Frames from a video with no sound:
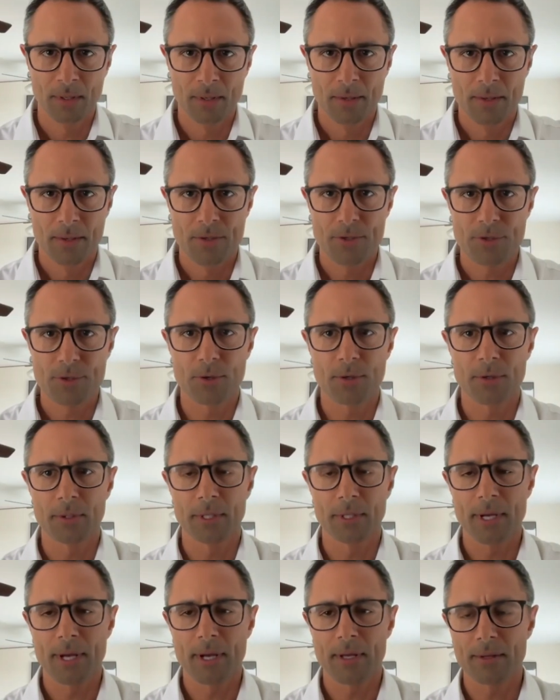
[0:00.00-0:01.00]

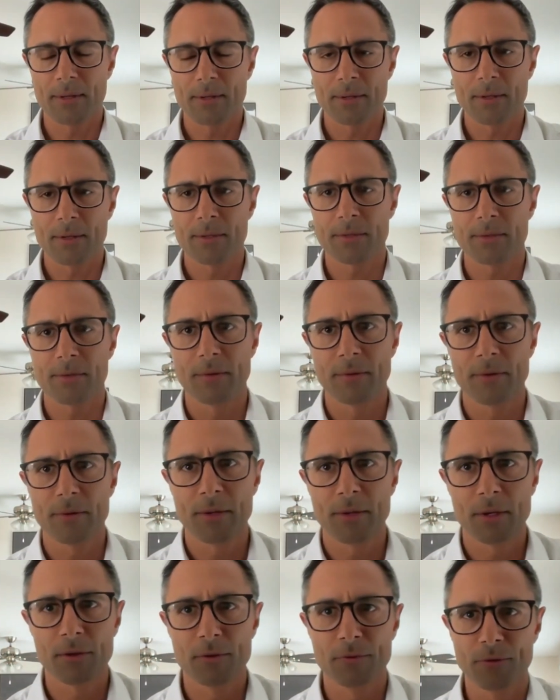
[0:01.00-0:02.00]
Certainly, yeah. Thank you